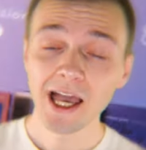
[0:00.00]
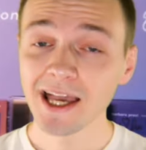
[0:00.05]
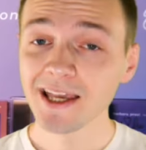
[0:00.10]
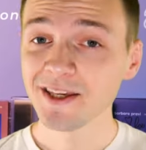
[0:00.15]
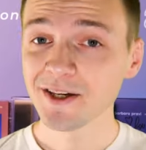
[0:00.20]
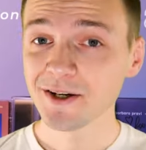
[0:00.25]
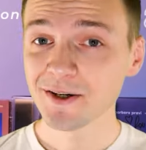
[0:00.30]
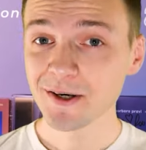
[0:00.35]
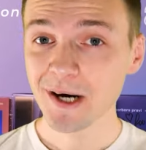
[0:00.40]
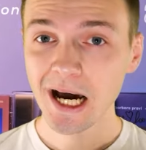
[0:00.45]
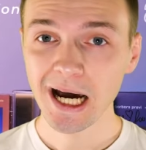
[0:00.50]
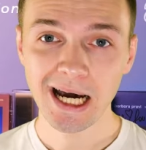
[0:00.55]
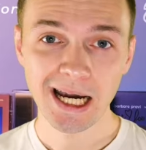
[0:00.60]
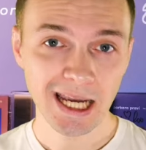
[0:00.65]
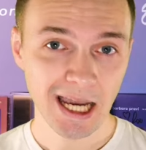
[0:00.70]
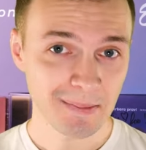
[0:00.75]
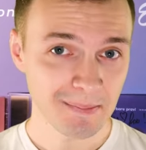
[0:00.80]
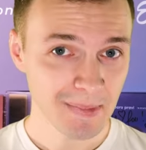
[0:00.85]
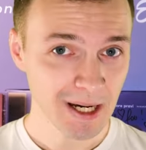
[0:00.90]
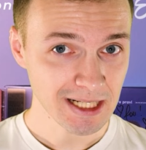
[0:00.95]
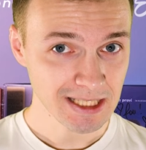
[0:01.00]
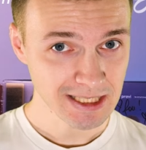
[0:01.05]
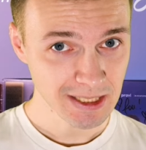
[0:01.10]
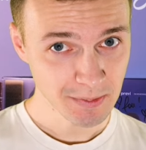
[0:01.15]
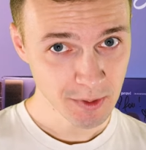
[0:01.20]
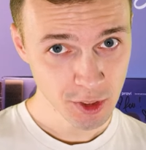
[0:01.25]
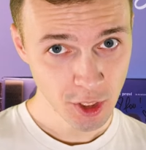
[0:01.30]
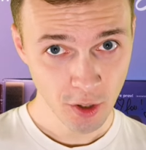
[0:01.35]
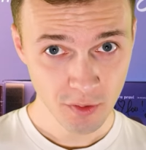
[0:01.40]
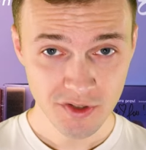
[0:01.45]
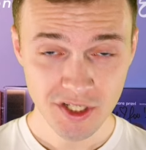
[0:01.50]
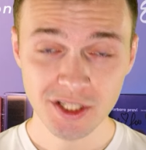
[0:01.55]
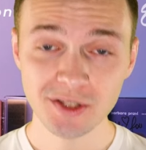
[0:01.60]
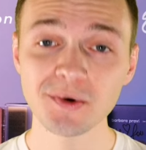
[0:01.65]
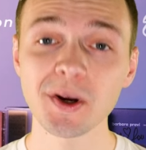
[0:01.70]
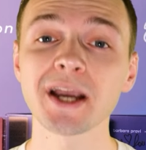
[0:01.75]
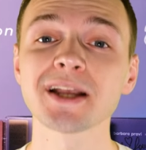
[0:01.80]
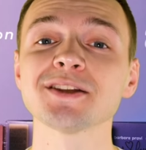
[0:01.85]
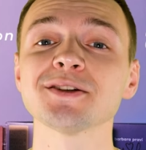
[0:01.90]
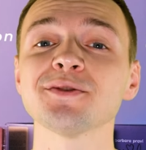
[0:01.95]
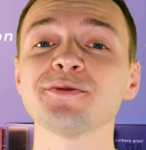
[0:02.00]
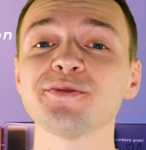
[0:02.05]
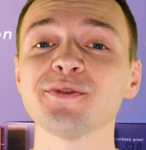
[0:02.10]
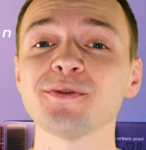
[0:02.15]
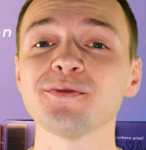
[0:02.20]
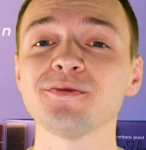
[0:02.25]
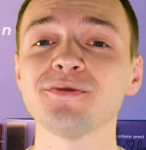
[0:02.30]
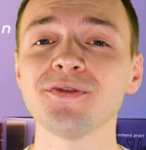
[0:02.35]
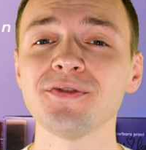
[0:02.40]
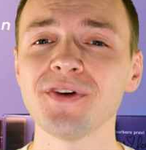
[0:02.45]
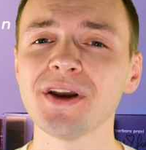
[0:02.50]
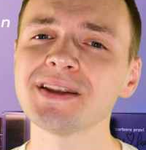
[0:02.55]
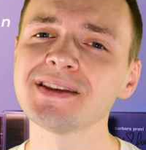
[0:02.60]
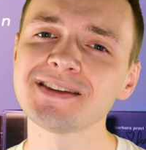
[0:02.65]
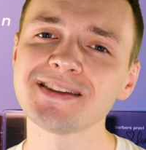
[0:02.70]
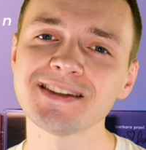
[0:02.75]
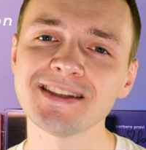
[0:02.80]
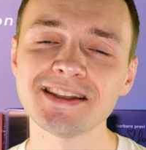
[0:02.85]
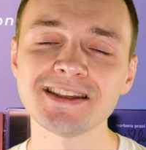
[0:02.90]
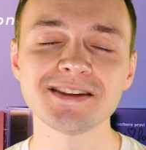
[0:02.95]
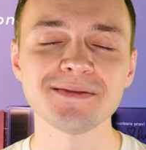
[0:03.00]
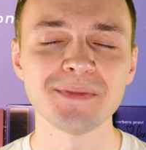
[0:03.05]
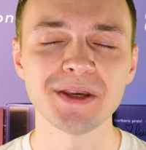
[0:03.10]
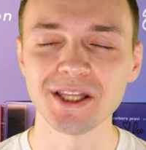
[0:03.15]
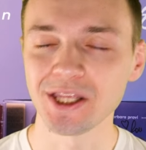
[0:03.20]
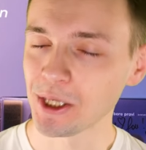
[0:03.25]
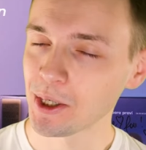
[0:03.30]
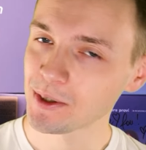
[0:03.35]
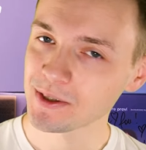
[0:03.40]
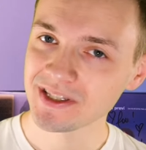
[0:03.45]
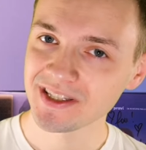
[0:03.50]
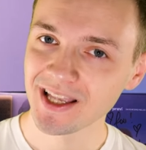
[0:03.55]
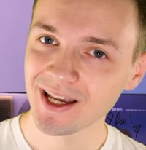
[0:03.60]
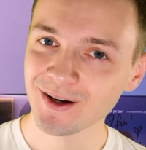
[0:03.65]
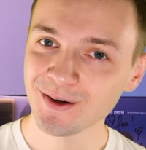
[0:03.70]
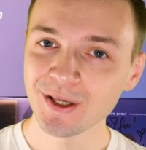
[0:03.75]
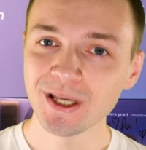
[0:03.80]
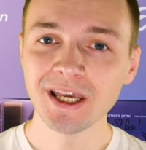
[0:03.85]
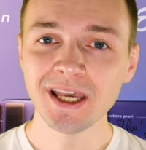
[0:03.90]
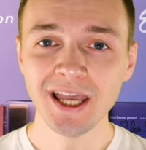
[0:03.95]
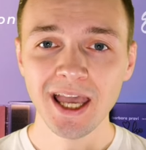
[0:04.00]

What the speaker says: Hey yo, hi, I'm Max, I'm a Eurovision reactor from France since many years now,